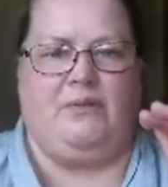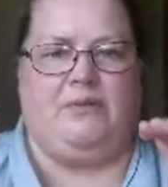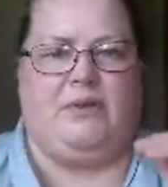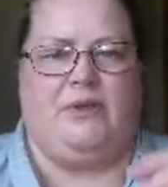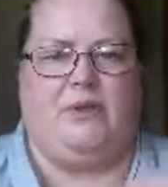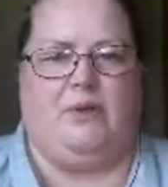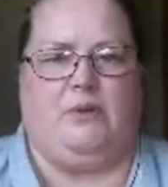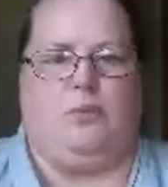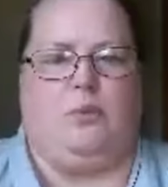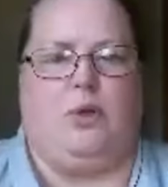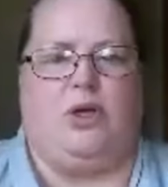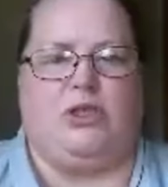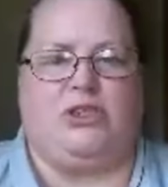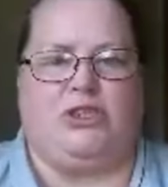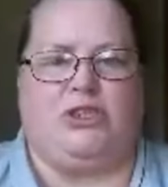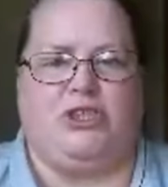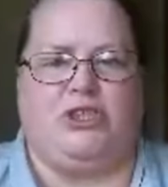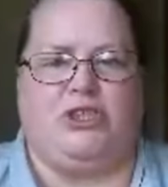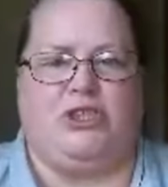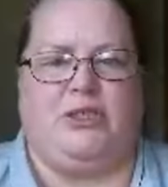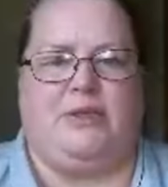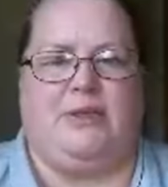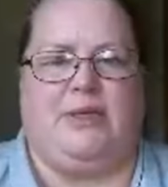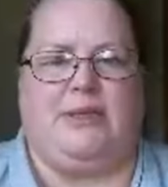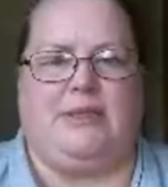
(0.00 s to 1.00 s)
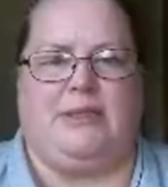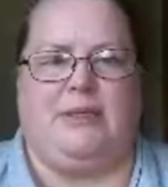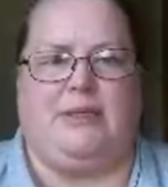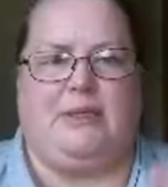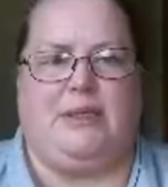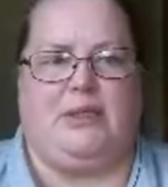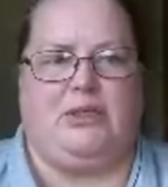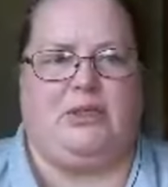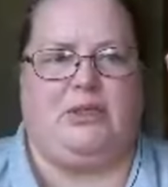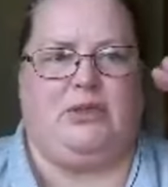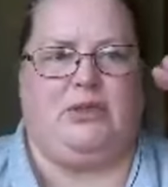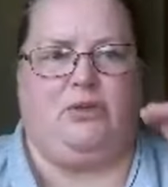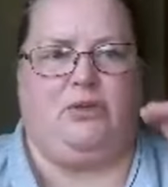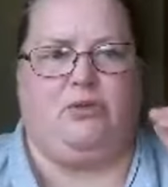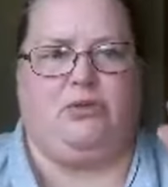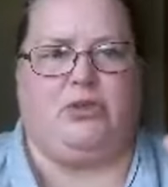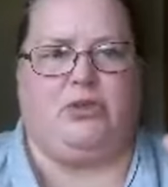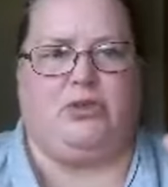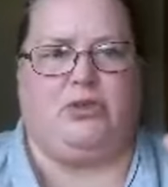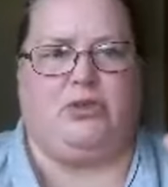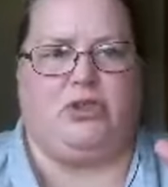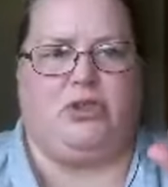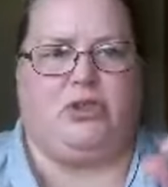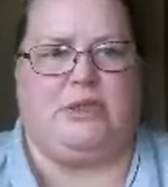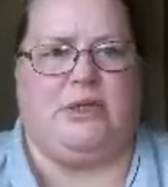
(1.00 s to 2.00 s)
of the wattage and things like that, you know,
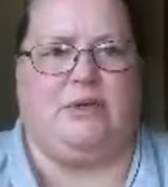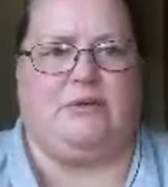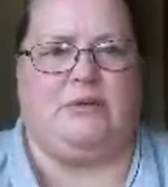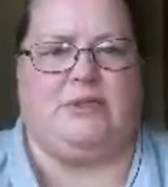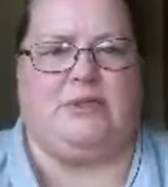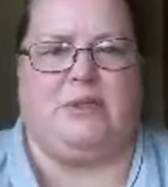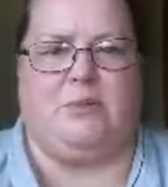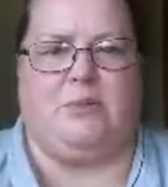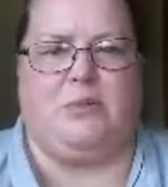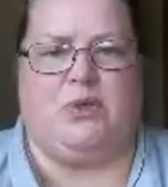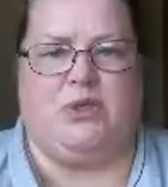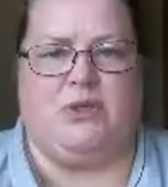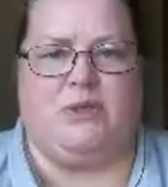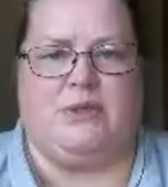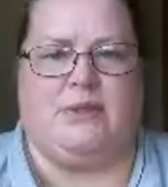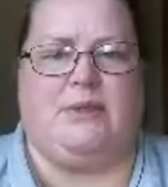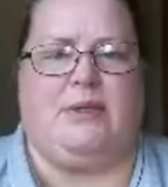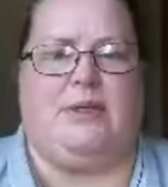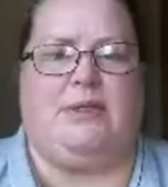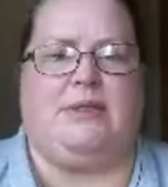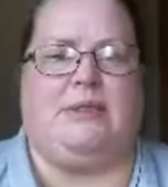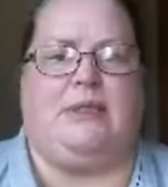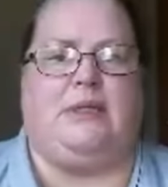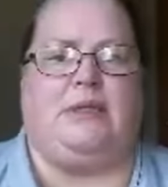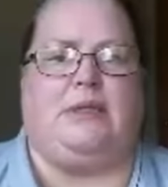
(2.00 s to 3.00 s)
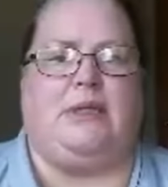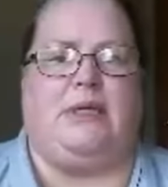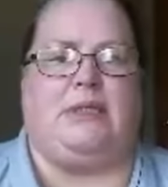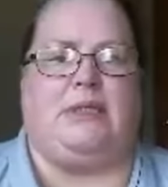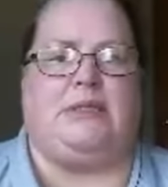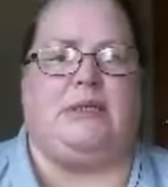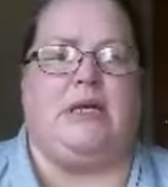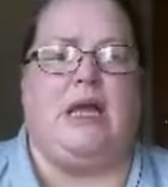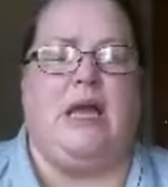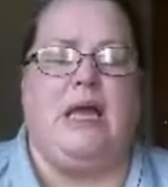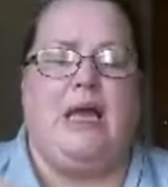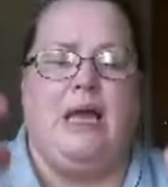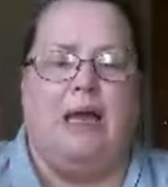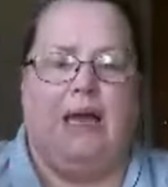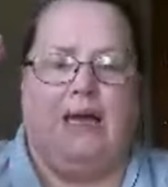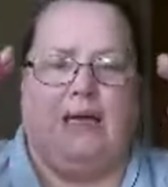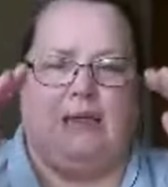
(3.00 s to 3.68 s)
turn down dimmers and things like that.